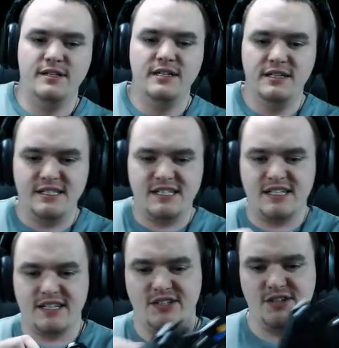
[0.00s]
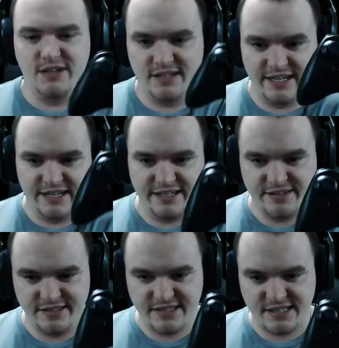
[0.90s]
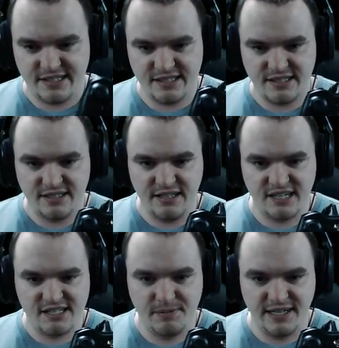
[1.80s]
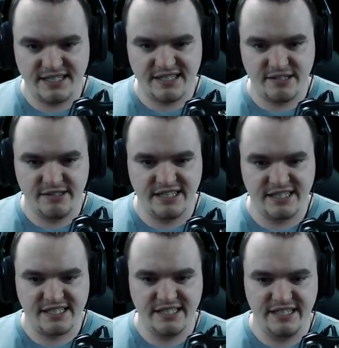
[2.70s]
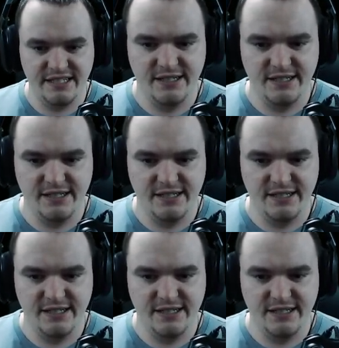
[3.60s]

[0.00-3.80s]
this is the controller that I use. Xbox 360